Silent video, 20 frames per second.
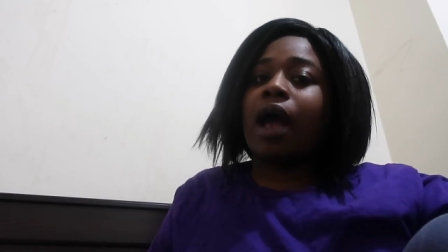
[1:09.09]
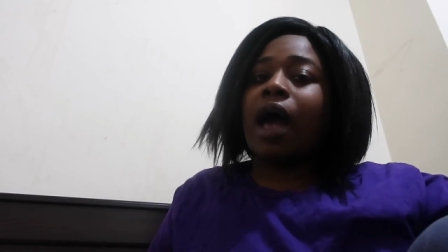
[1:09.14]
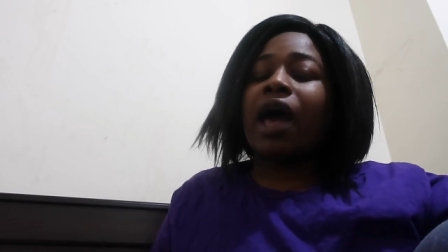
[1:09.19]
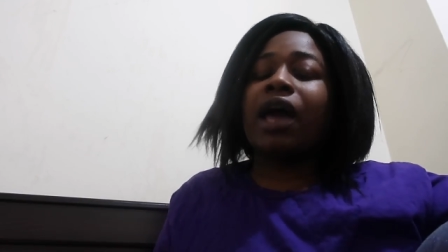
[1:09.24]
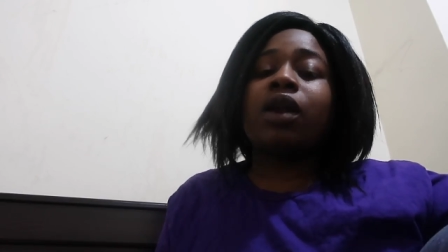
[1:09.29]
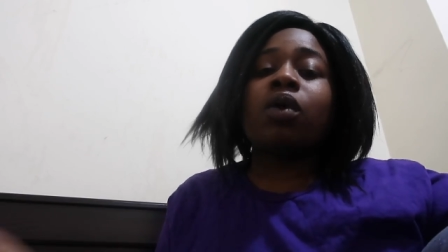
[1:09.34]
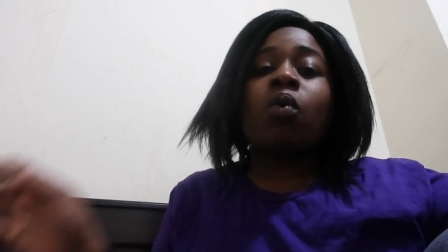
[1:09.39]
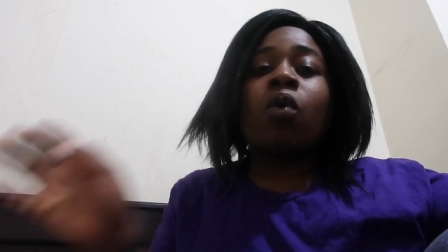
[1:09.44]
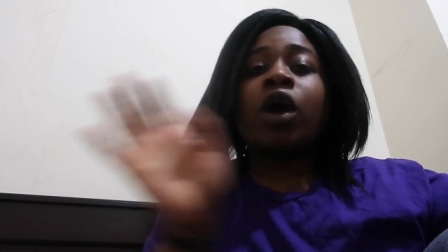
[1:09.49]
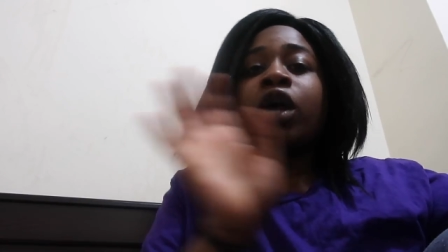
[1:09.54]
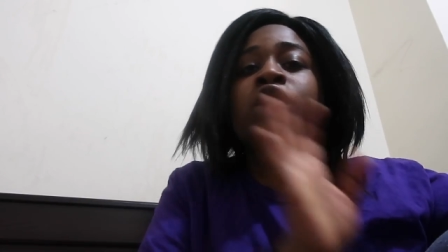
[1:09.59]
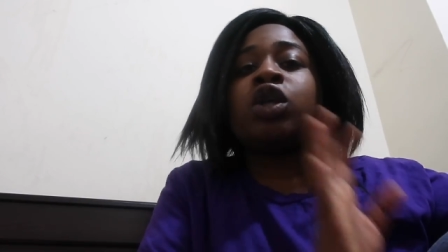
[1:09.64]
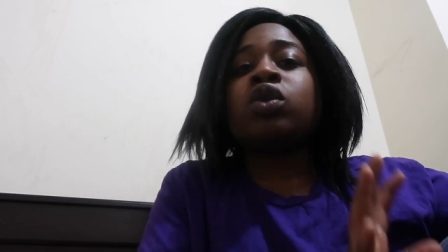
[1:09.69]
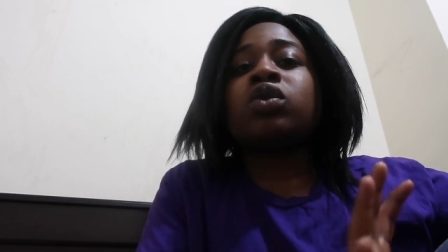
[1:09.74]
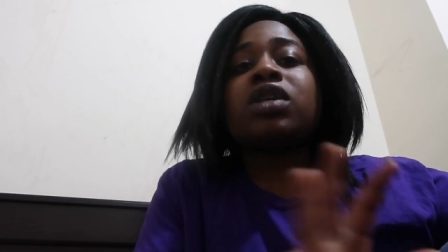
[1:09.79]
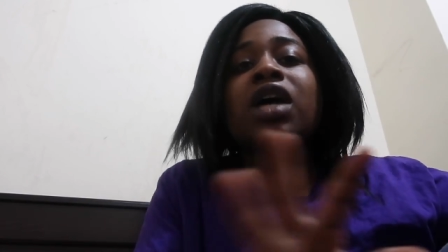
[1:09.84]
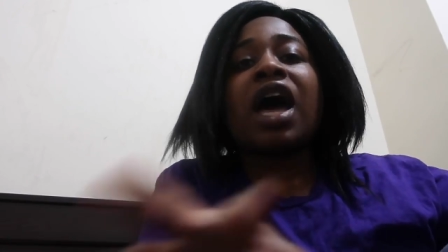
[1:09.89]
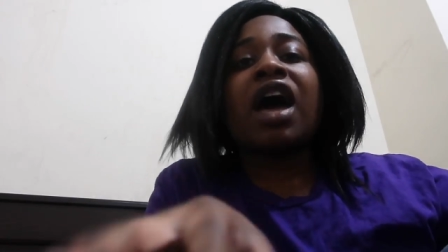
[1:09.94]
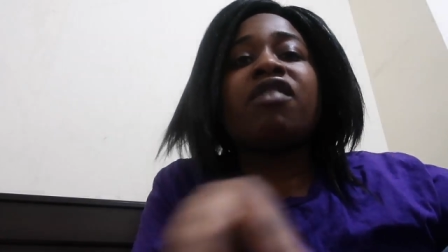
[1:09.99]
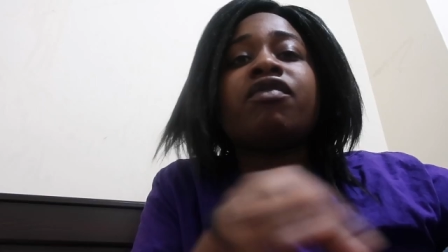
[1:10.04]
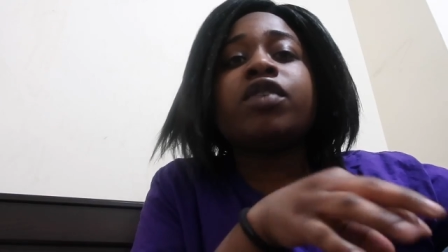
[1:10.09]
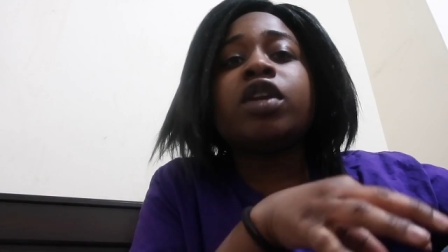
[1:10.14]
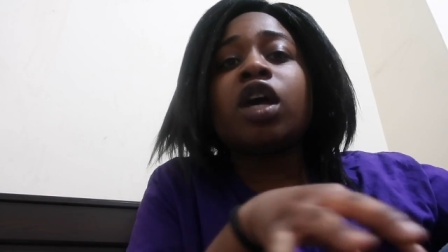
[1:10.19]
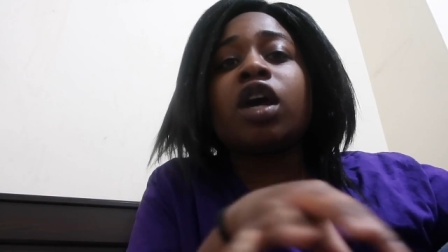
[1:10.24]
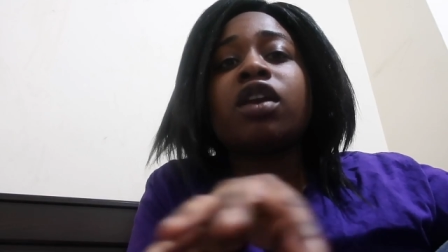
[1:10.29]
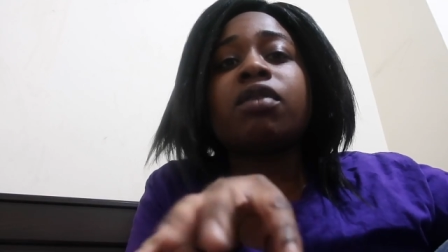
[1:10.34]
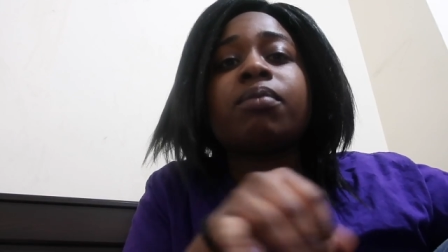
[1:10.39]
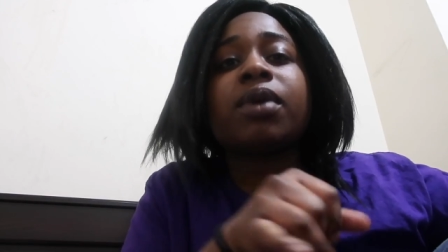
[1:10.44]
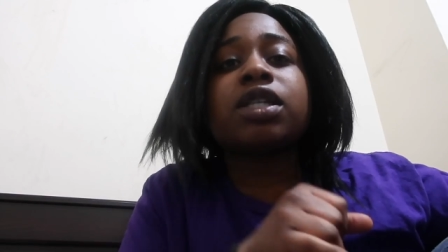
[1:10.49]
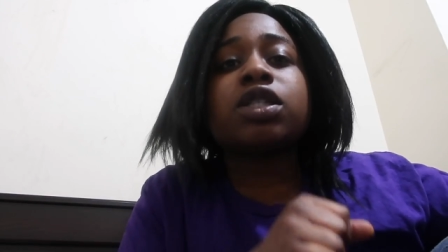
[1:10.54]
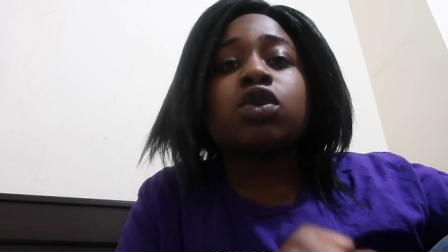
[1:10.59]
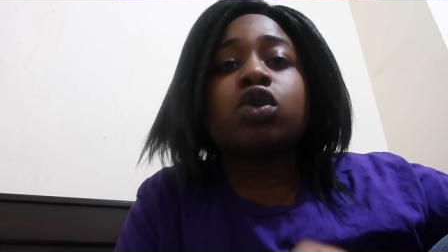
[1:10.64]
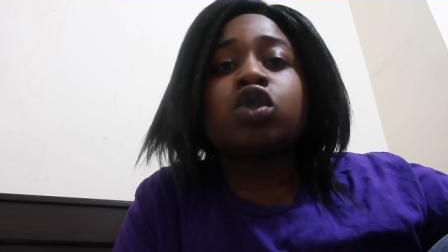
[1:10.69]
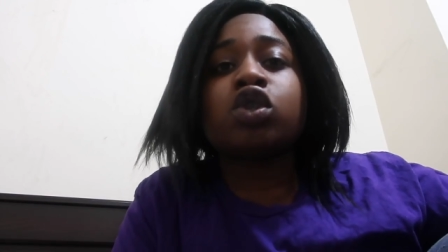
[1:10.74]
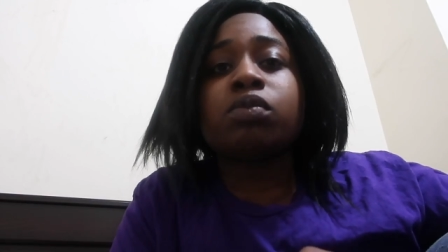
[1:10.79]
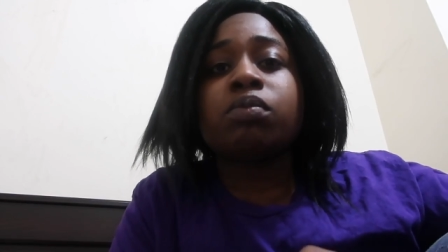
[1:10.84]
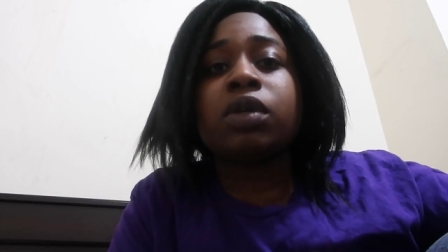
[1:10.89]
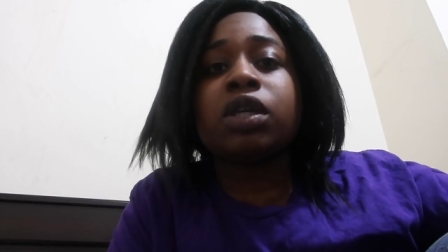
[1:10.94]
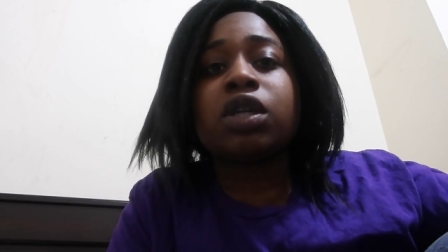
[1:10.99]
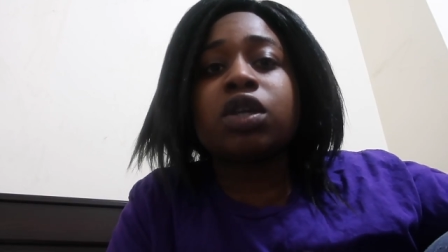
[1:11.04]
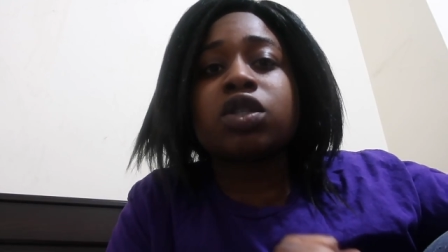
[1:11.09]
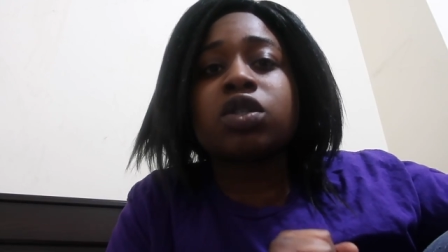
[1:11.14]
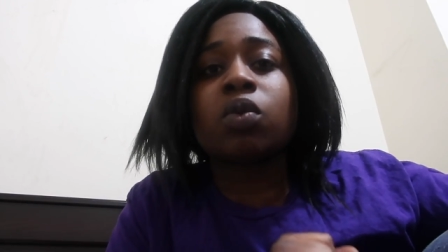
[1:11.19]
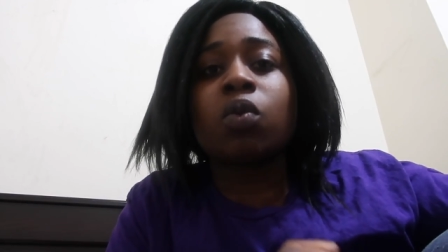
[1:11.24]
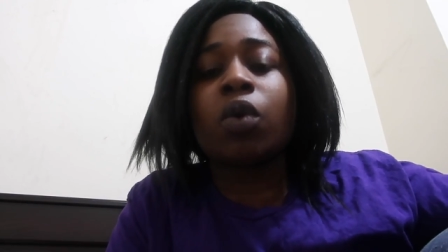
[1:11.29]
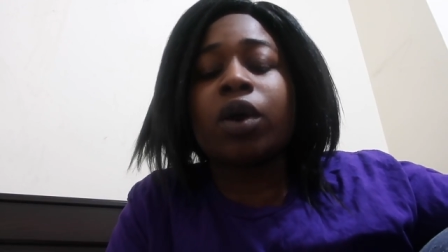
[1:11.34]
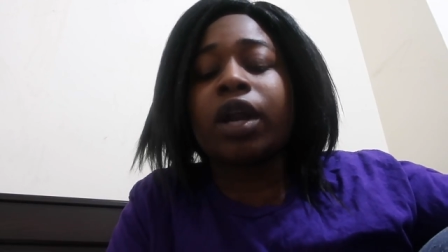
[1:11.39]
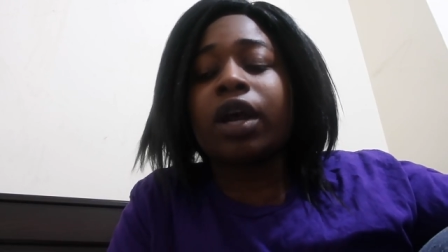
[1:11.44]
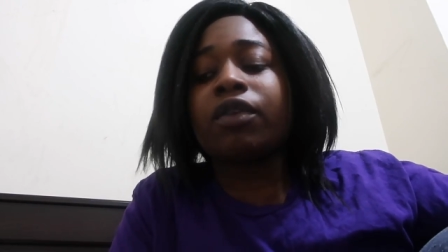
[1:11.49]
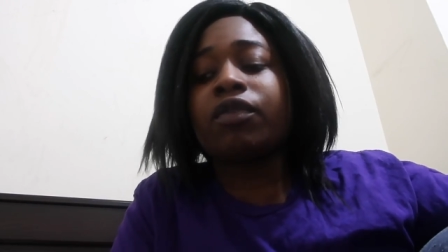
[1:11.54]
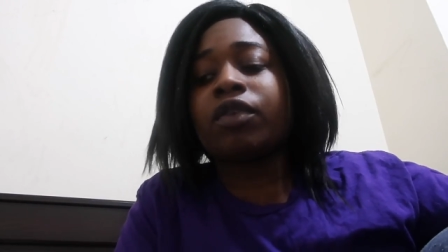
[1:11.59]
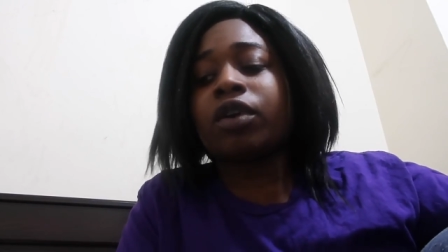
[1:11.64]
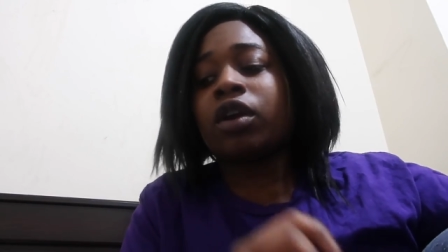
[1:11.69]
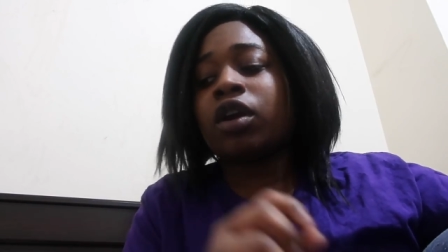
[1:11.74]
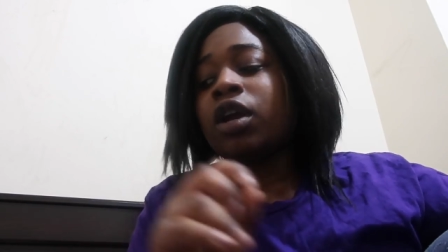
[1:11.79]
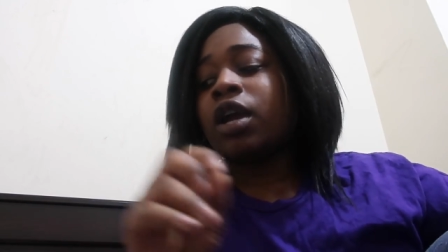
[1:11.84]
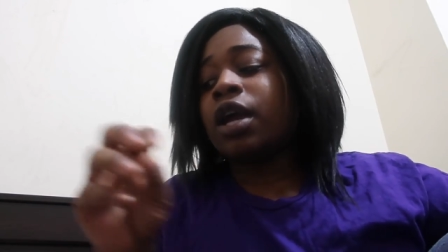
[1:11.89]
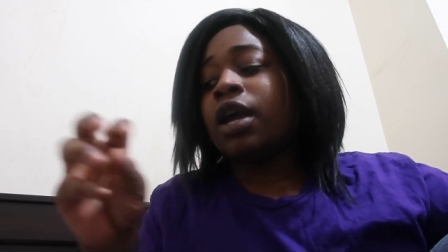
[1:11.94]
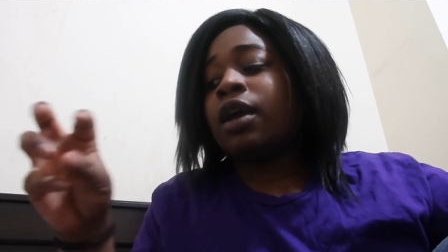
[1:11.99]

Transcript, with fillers: I don't want you to have none of my social medias or whatever.